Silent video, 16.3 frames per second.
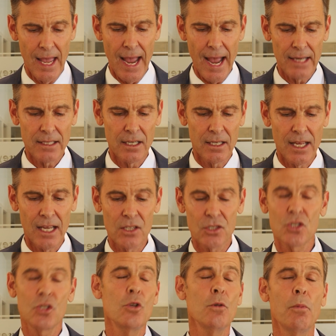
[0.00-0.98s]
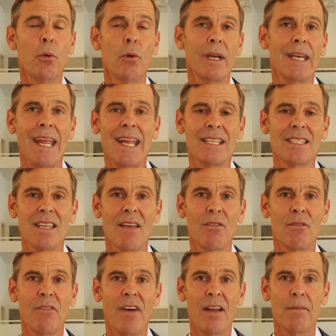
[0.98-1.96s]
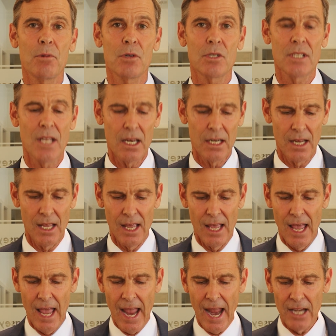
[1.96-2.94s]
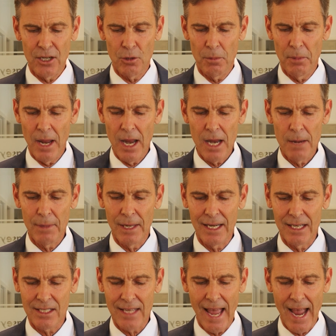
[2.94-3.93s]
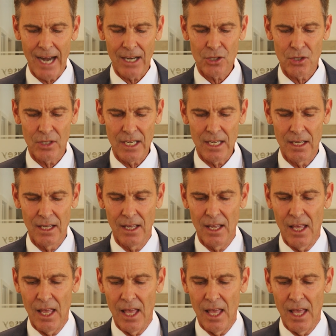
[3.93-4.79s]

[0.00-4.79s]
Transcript: at today's two point eight seven five percent, and your payment is actually